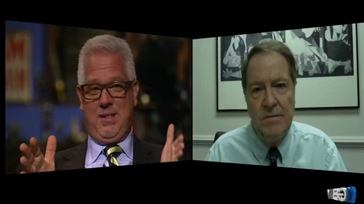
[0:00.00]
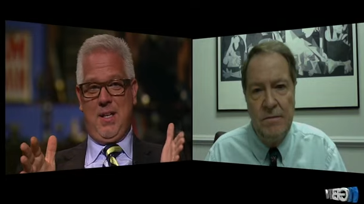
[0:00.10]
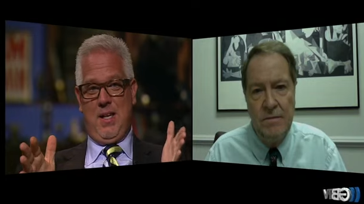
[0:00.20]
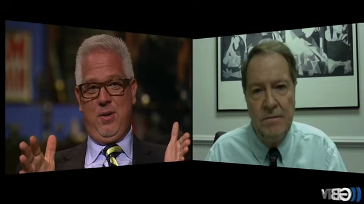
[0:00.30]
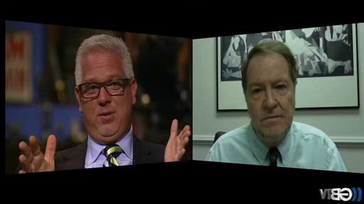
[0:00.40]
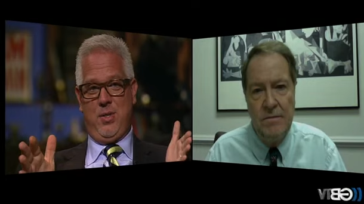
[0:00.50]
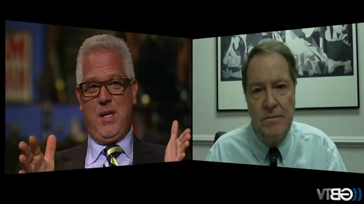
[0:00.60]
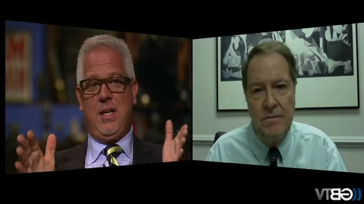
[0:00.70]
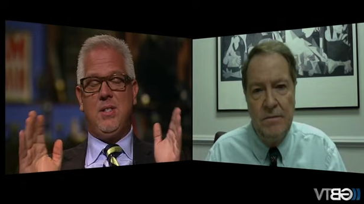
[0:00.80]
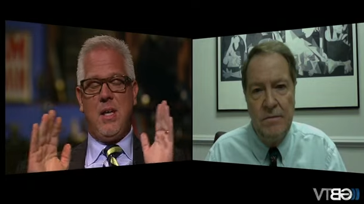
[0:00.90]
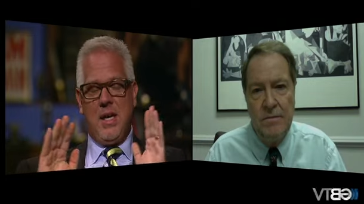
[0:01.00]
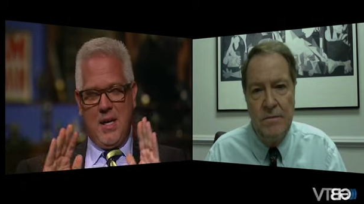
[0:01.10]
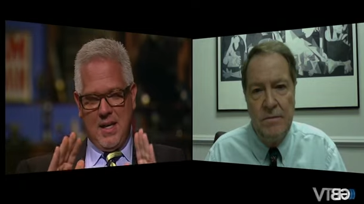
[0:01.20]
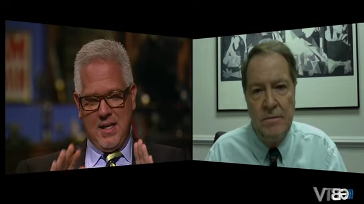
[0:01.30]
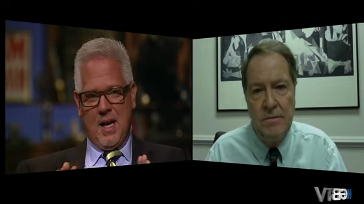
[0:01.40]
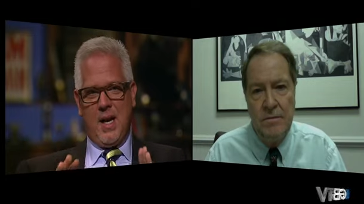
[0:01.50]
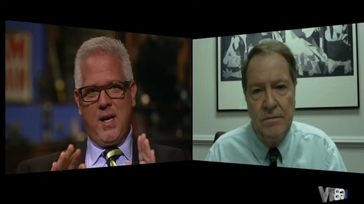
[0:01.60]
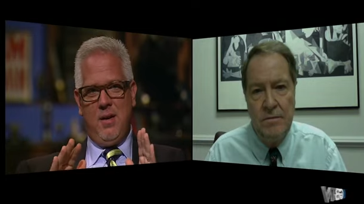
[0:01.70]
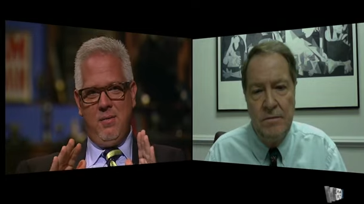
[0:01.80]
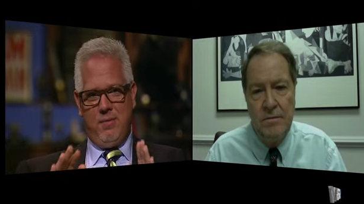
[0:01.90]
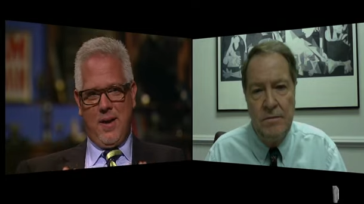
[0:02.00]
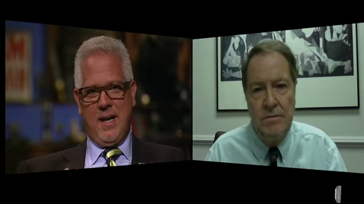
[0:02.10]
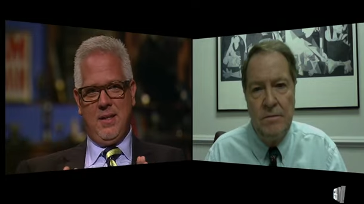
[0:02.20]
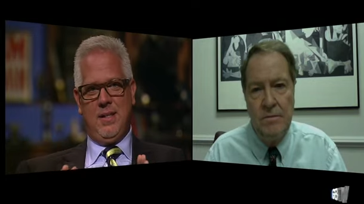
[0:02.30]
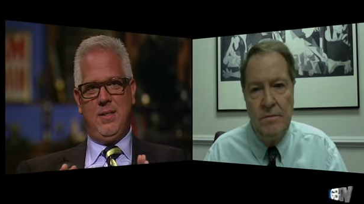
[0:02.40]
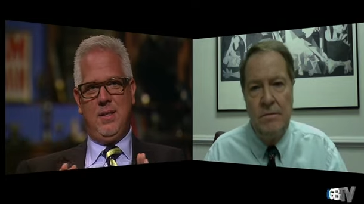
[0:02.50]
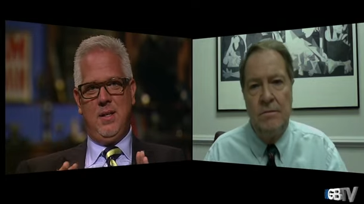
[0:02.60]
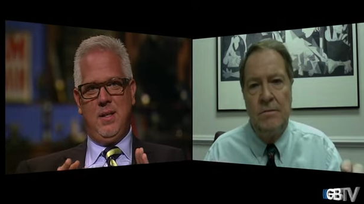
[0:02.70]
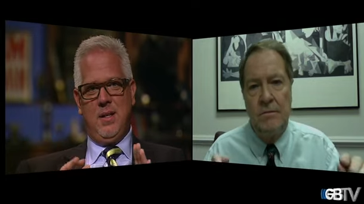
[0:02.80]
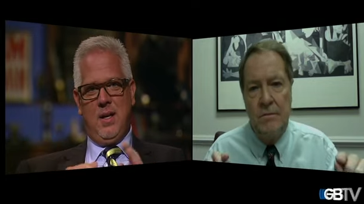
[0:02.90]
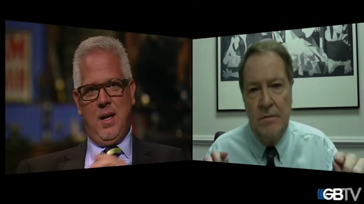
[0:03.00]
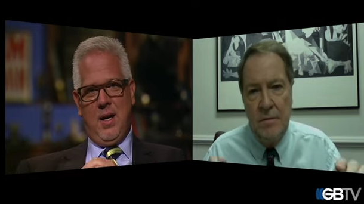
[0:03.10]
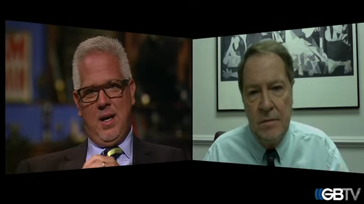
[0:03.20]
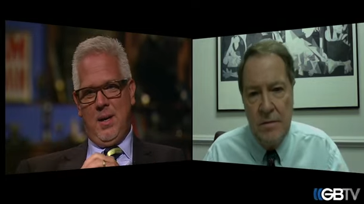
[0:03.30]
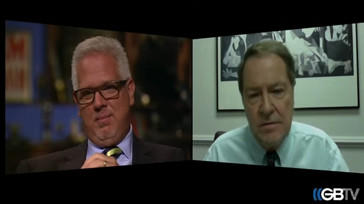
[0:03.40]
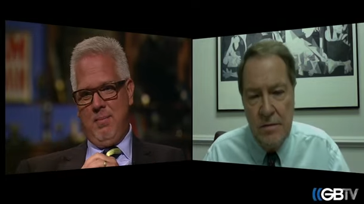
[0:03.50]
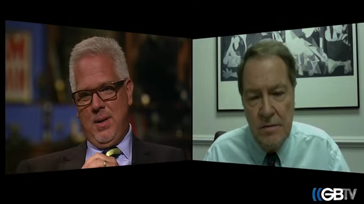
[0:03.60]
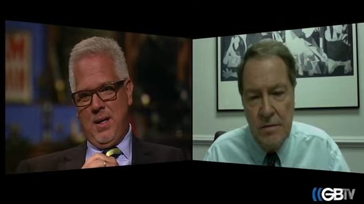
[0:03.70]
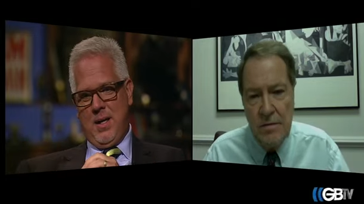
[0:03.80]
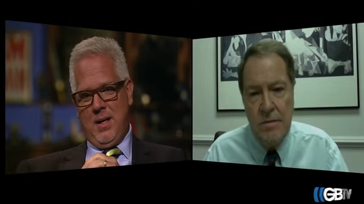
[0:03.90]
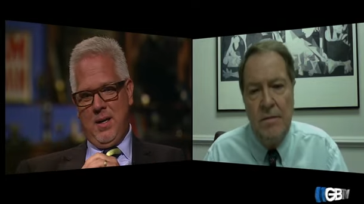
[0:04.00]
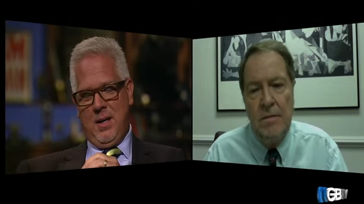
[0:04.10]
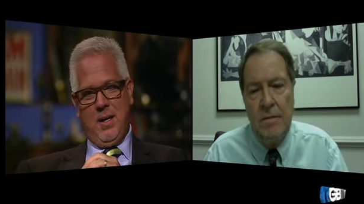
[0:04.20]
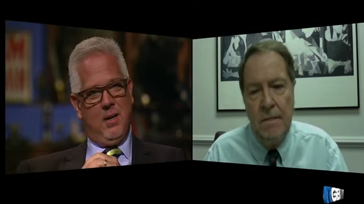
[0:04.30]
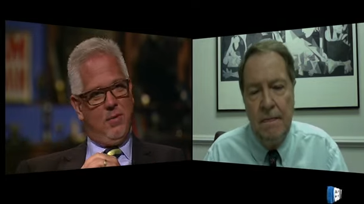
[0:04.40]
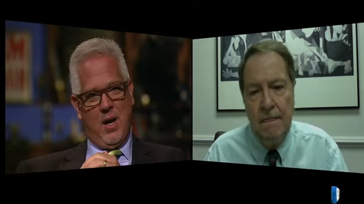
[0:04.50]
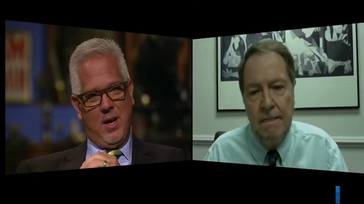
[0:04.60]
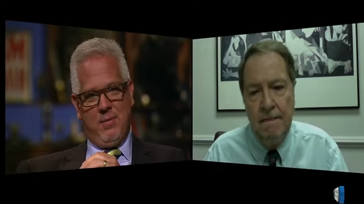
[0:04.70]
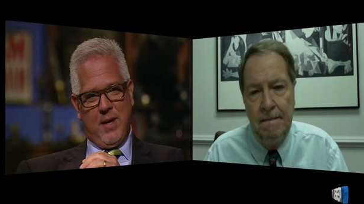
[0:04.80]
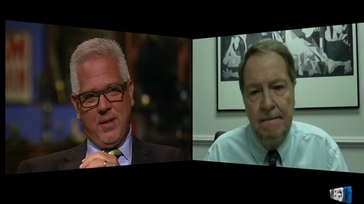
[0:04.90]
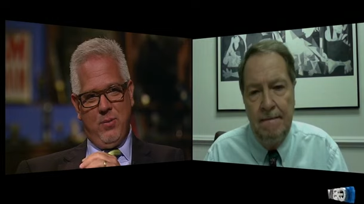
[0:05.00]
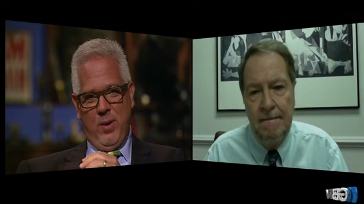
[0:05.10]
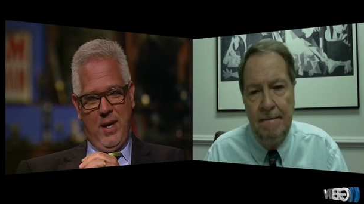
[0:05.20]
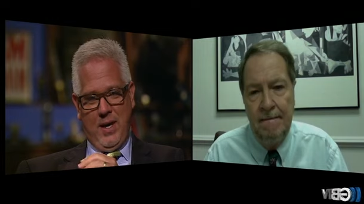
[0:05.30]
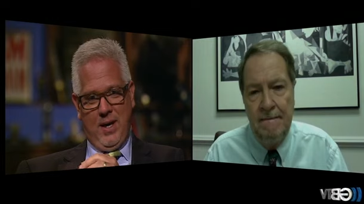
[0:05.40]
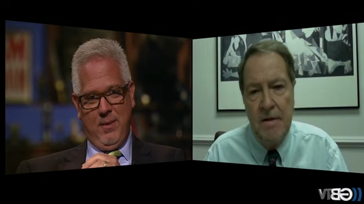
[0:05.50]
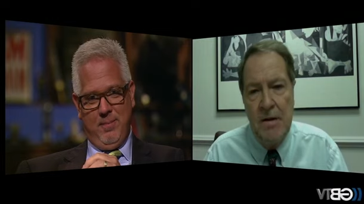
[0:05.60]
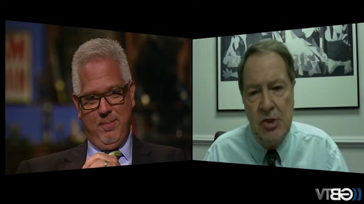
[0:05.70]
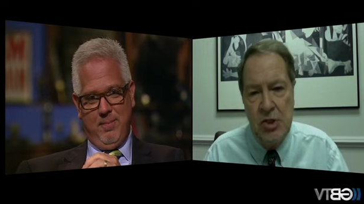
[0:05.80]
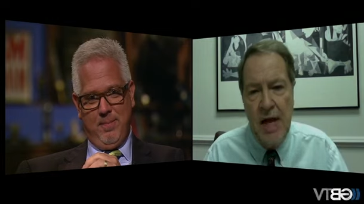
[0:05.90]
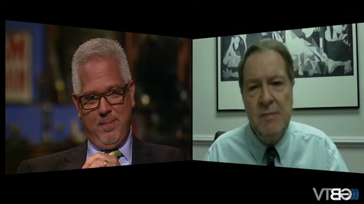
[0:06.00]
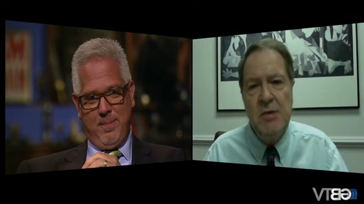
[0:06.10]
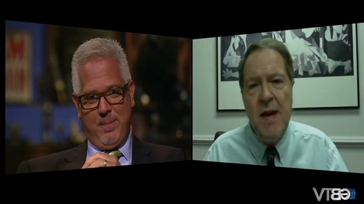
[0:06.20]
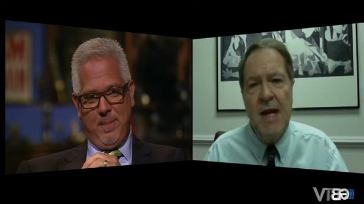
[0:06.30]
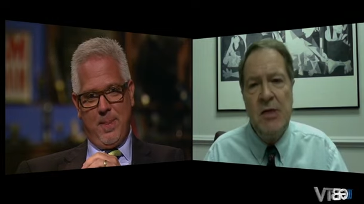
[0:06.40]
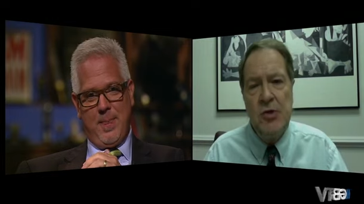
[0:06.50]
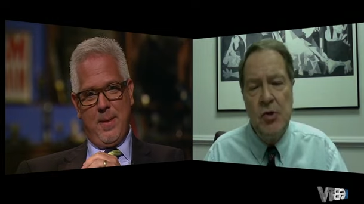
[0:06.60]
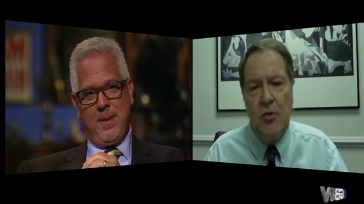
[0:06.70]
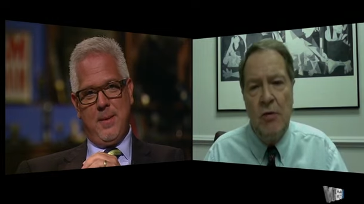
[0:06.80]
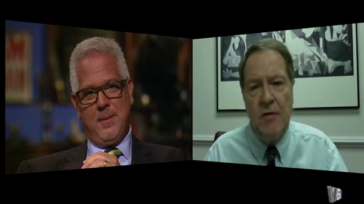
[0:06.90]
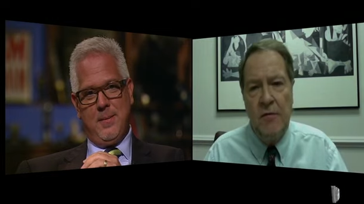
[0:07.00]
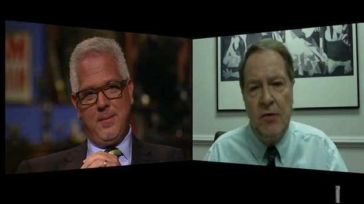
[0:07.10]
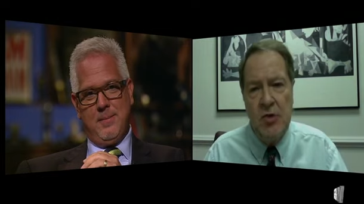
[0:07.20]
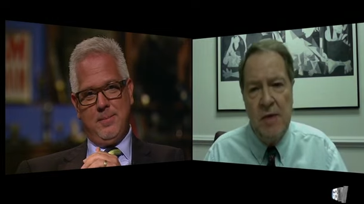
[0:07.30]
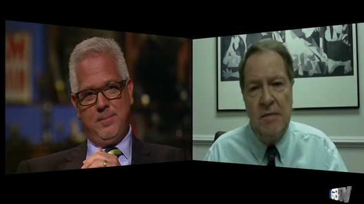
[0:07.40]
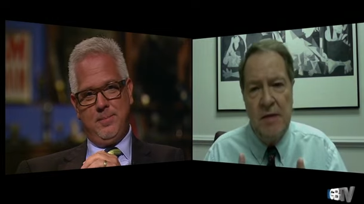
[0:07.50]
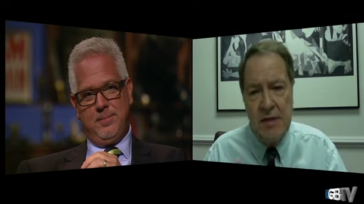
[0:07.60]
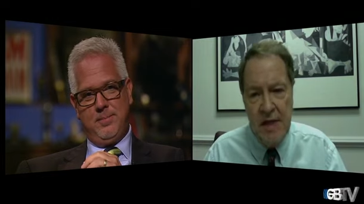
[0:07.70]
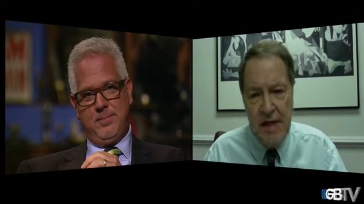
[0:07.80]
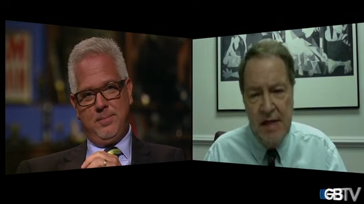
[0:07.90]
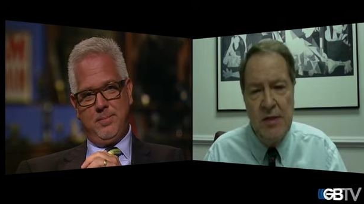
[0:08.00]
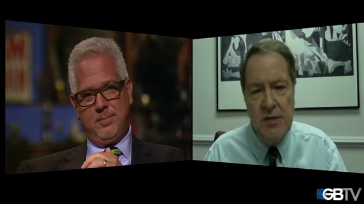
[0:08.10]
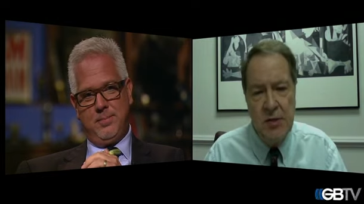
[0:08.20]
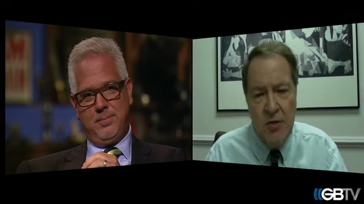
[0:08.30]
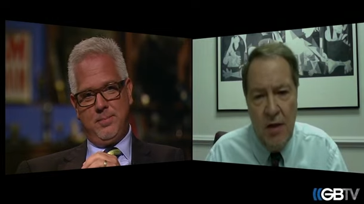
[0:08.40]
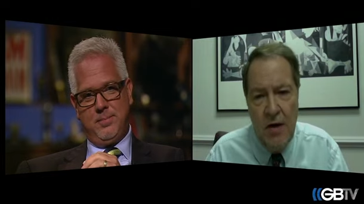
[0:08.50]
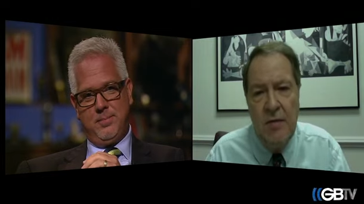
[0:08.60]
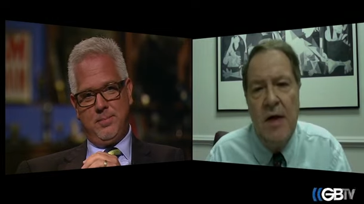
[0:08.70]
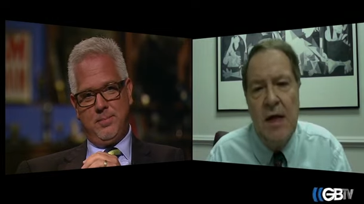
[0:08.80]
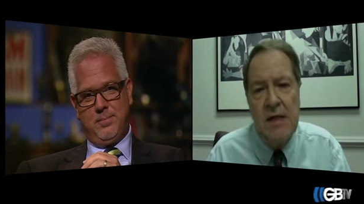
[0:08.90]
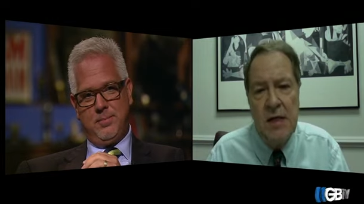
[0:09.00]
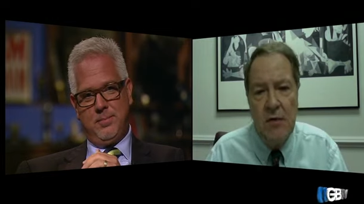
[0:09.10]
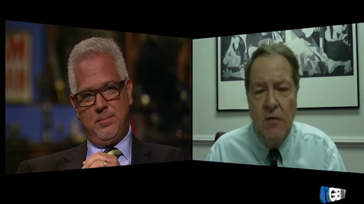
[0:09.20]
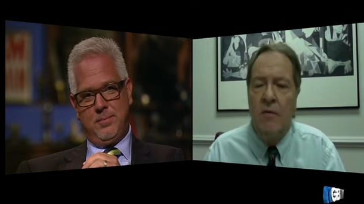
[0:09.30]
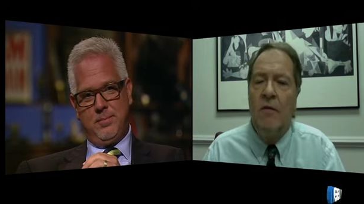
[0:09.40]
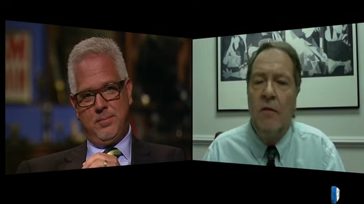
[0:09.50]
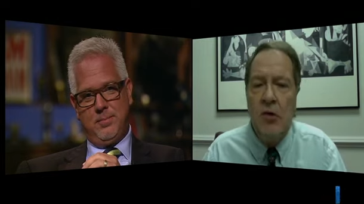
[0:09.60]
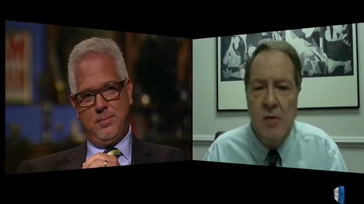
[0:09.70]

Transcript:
Speaker 1: say those things in a non-violent, um, uh, in a non-violent way.
Speaker 2: James Madison, who wrote the First Amendment, said, this is a quote, he said, the, the, First